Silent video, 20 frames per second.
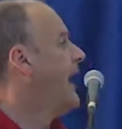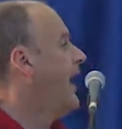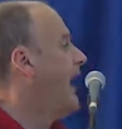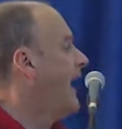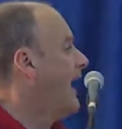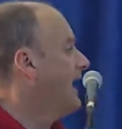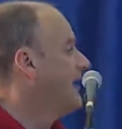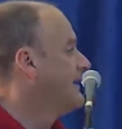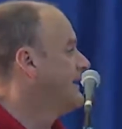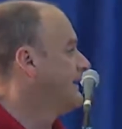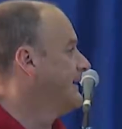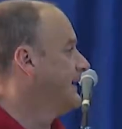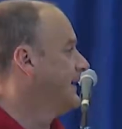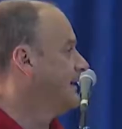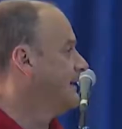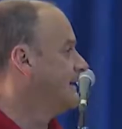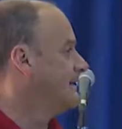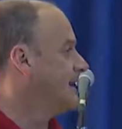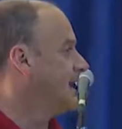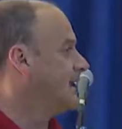and
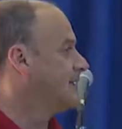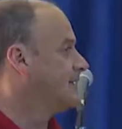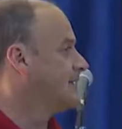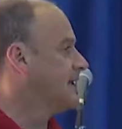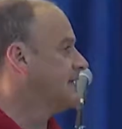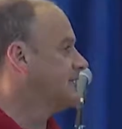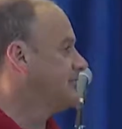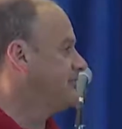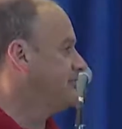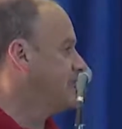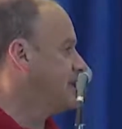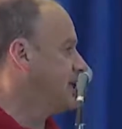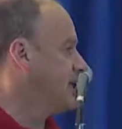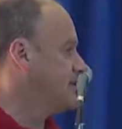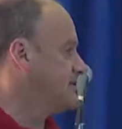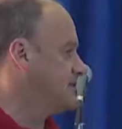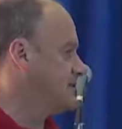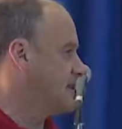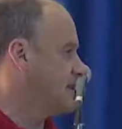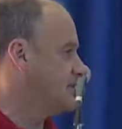the talent
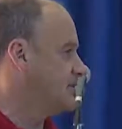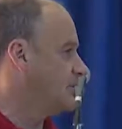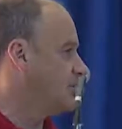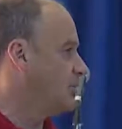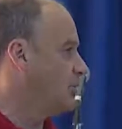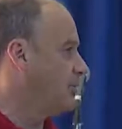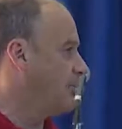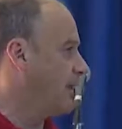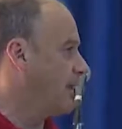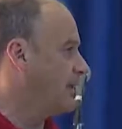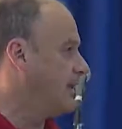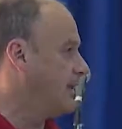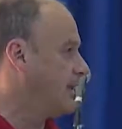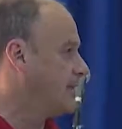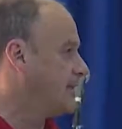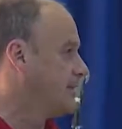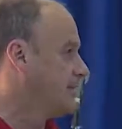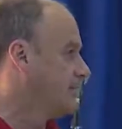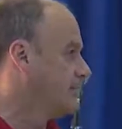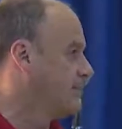identification and the club and
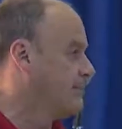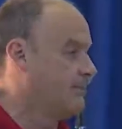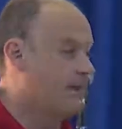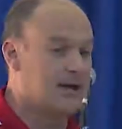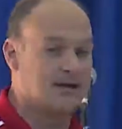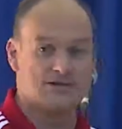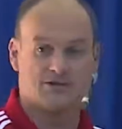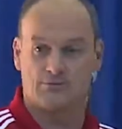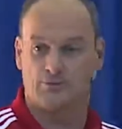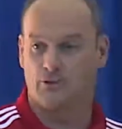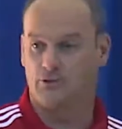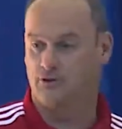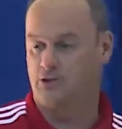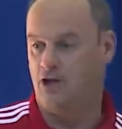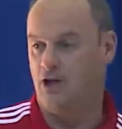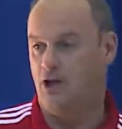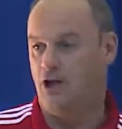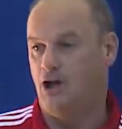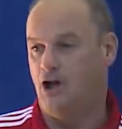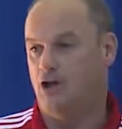academy management
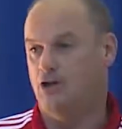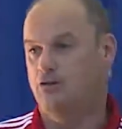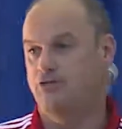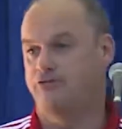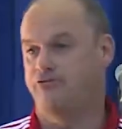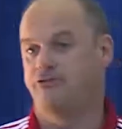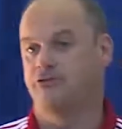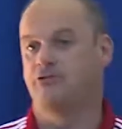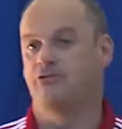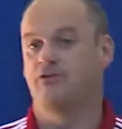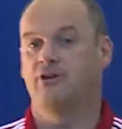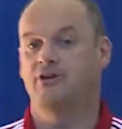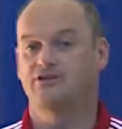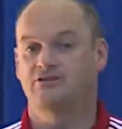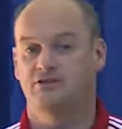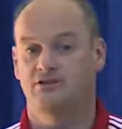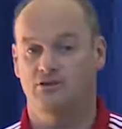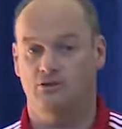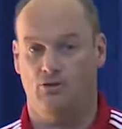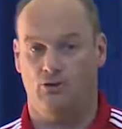the federation
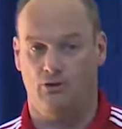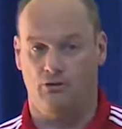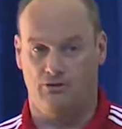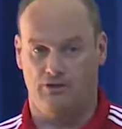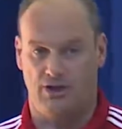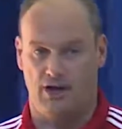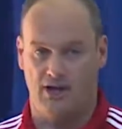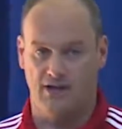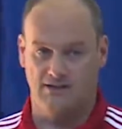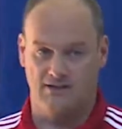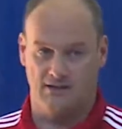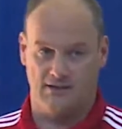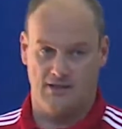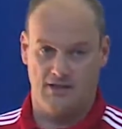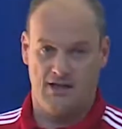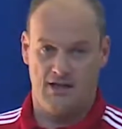is organizing.